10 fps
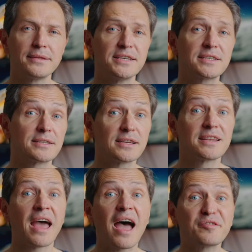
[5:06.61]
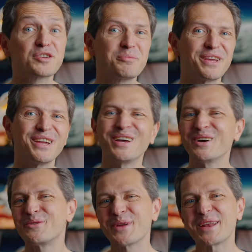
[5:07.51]
This doesn't have to be
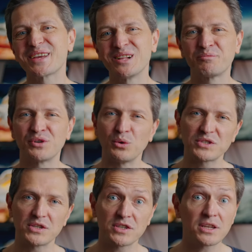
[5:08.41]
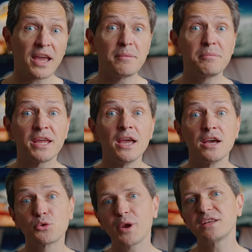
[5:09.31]
a radical process. It can be
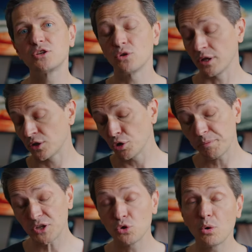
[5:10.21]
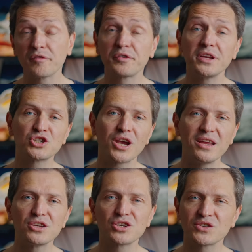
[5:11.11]
gradual. It could be two or three
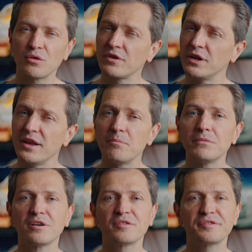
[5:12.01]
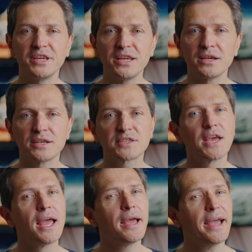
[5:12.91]
changes over a number of
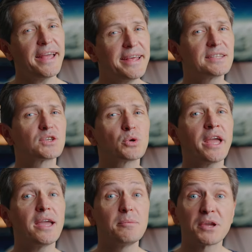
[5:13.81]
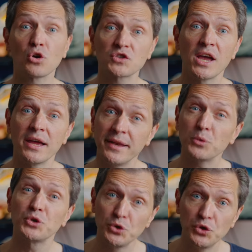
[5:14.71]
years. And that's okay because
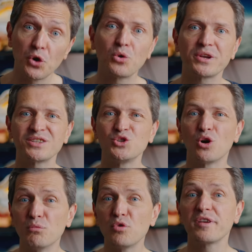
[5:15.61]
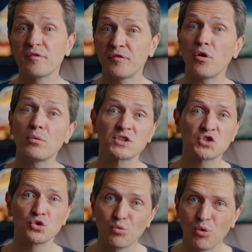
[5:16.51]
now you know that you're moving forwards
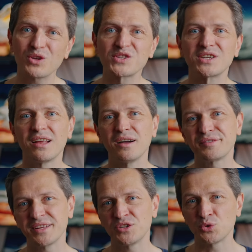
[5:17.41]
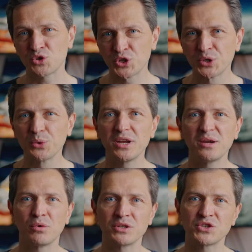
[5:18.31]
towards a life that you
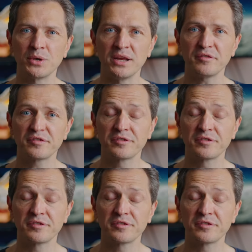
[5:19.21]
truly want to live.